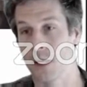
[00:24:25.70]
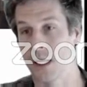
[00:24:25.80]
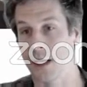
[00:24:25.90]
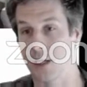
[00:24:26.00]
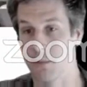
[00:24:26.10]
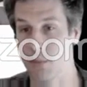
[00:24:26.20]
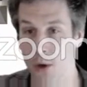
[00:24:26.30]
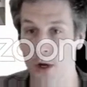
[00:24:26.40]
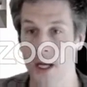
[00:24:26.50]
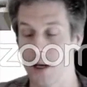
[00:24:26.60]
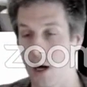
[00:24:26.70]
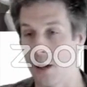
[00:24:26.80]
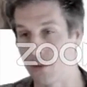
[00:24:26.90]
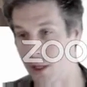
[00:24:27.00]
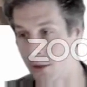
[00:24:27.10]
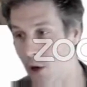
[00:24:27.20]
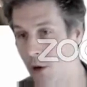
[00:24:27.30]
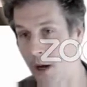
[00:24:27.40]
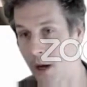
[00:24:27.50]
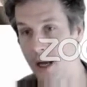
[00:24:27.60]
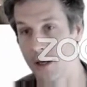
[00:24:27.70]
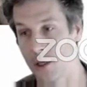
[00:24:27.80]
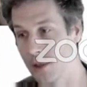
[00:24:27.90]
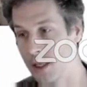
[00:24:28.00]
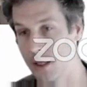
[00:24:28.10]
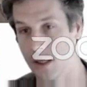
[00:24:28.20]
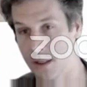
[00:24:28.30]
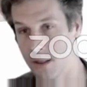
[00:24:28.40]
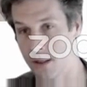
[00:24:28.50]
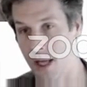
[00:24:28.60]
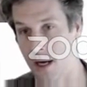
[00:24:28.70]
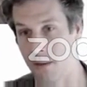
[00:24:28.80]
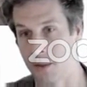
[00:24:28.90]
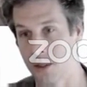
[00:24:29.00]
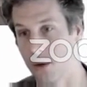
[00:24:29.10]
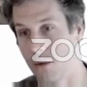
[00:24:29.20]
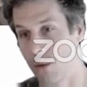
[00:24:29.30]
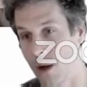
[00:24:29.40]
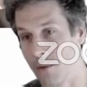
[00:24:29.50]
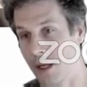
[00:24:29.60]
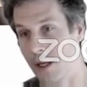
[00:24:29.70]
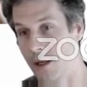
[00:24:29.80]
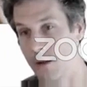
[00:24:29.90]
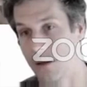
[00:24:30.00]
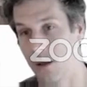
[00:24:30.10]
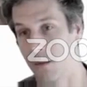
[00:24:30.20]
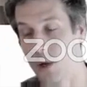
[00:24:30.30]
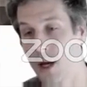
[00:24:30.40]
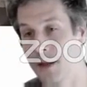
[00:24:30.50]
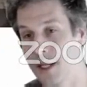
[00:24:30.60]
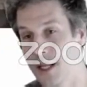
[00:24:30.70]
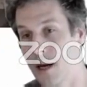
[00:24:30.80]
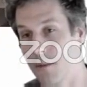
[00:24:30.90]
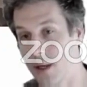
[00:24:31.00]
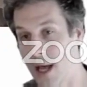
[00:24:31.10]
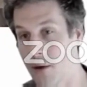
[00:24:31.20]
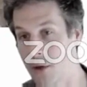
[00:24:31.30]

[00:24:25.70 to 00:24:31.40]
can deploy on the real robot using this setup. So when we deploy on this setup without